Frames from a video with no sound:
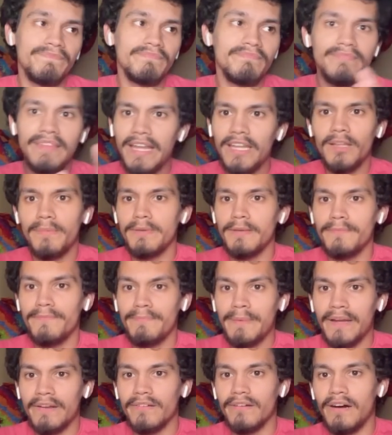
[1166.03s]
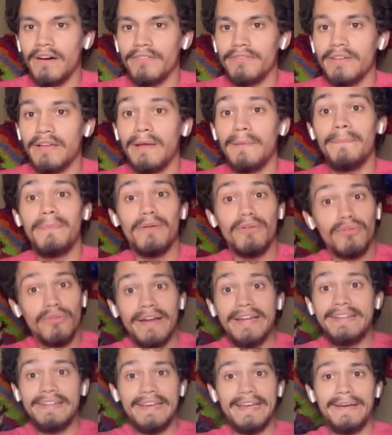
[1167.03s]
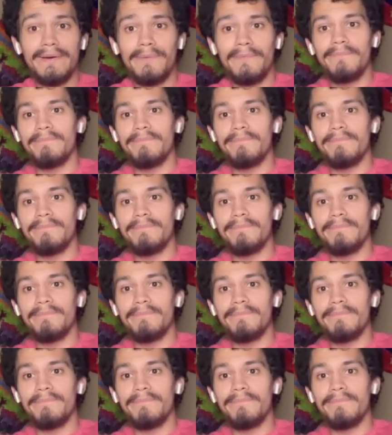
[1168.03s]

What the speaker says: then he'll be better off. But right now,